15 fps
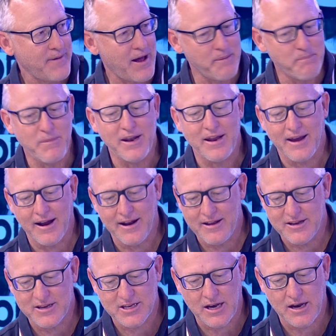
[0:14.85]

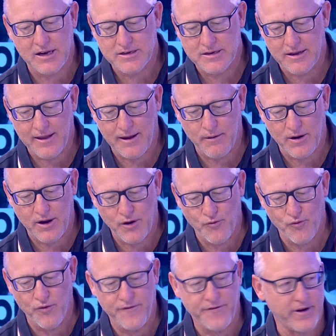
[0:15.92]
Unmitigated disaster. They were
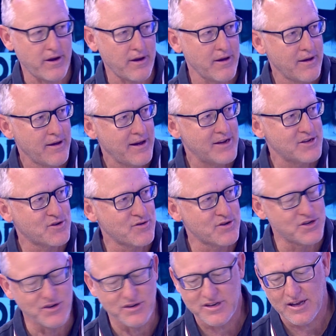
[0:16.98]
horrific. As good
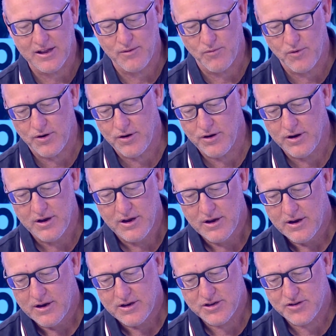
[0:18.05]
as New Zealand were,
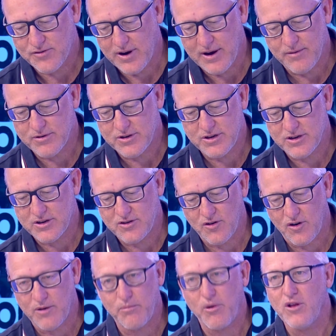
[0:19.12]
Australia was just
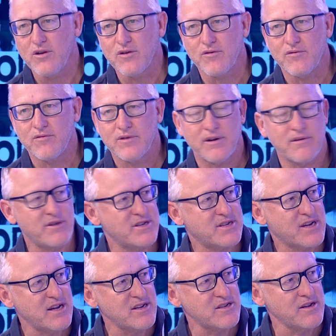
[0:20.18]
diabolical.
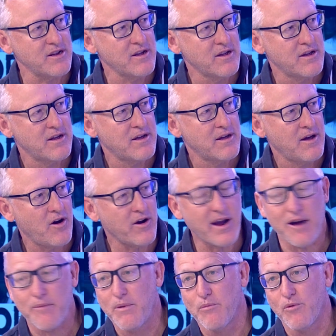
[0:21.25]
Disgusting. I
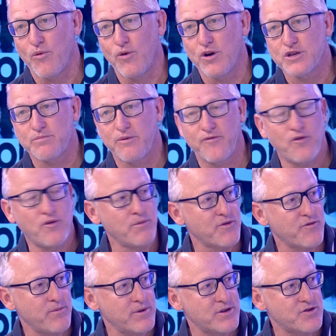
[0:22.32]
can't remember a worse
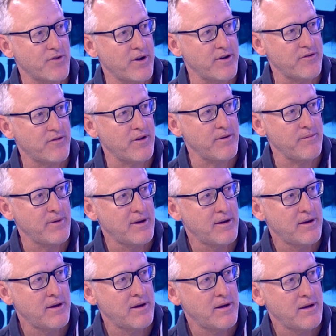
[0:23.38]
performance from an Australian team
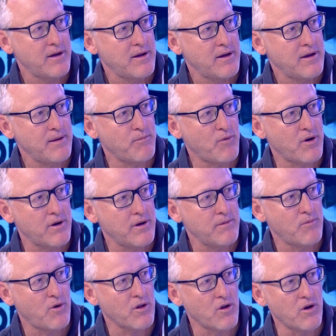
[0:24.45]
in
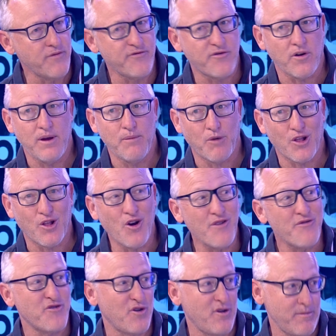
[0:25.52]
my
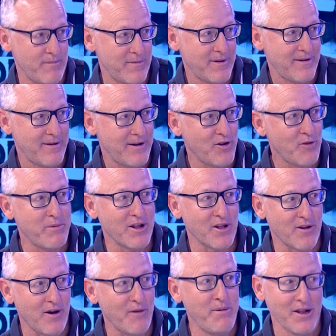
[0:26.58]
lifetime. I've
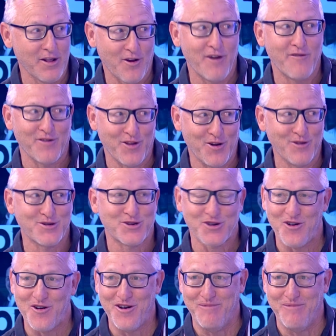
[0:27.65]
been alive a long time.